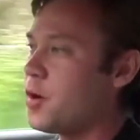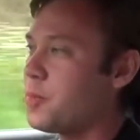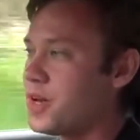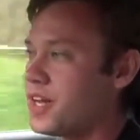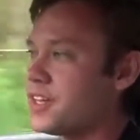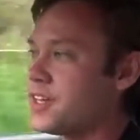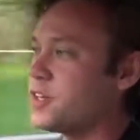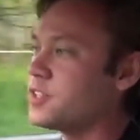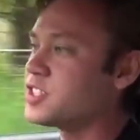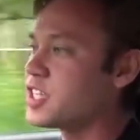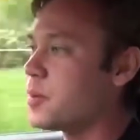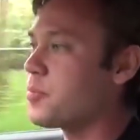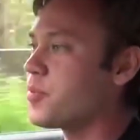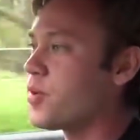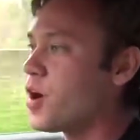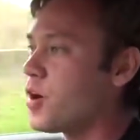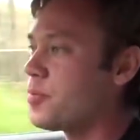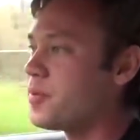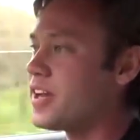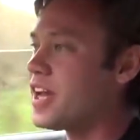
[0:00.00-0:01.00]
but in those
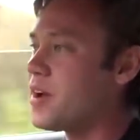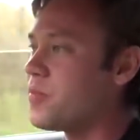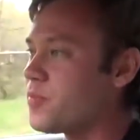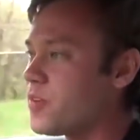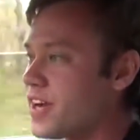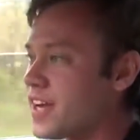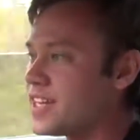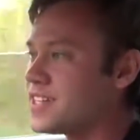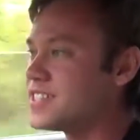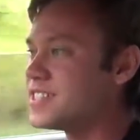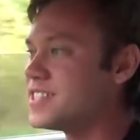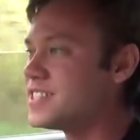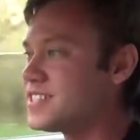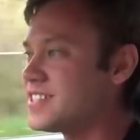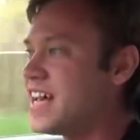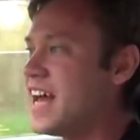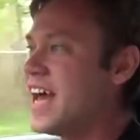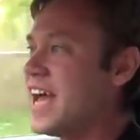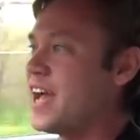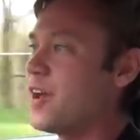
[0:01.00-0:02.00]
upper RPM ranges,
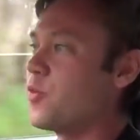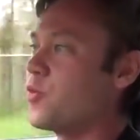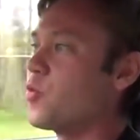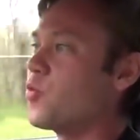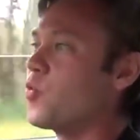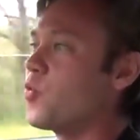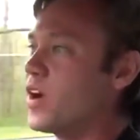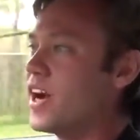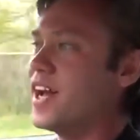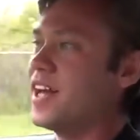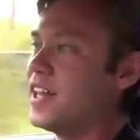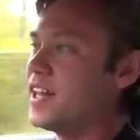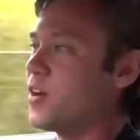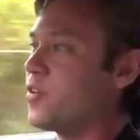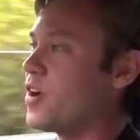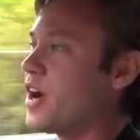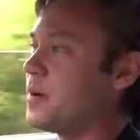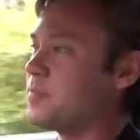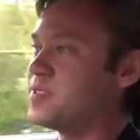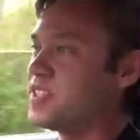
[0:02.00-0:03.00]
it really
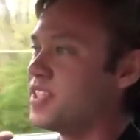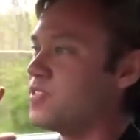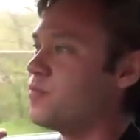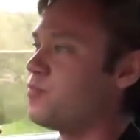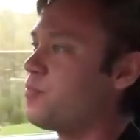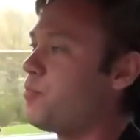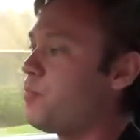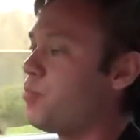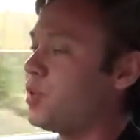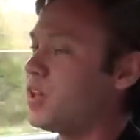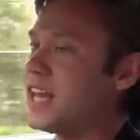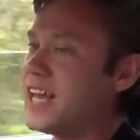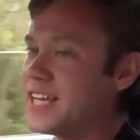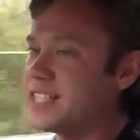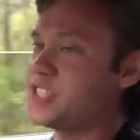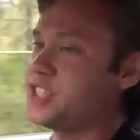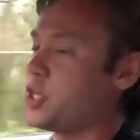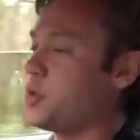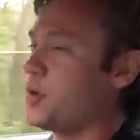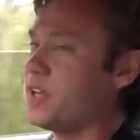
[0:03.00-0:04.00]
rips and
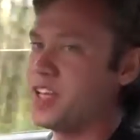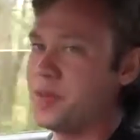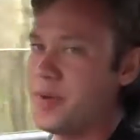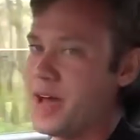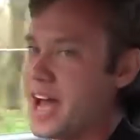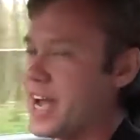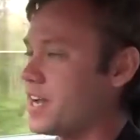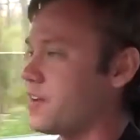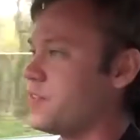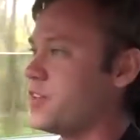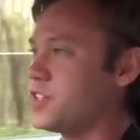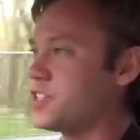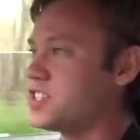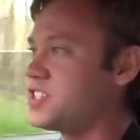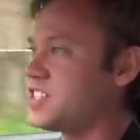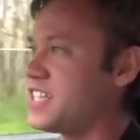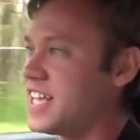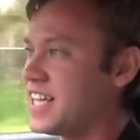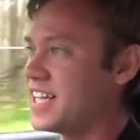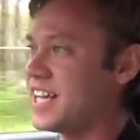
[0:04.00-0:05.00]
plants you in the back of your
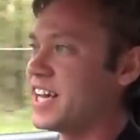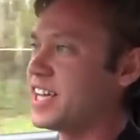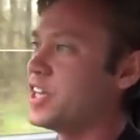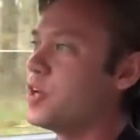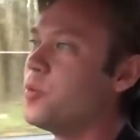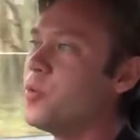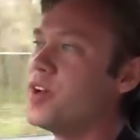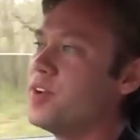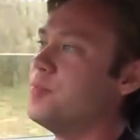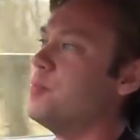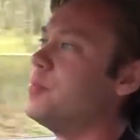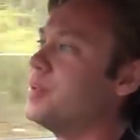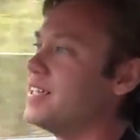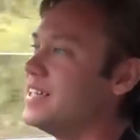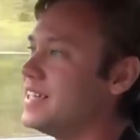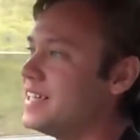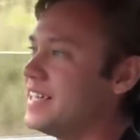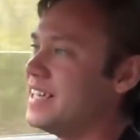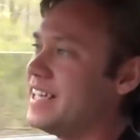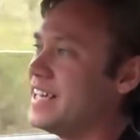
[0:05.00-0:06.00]
seat like you wouldn't
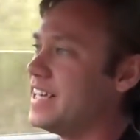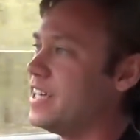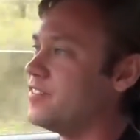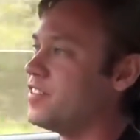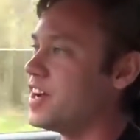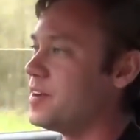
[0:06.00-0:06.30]
believe.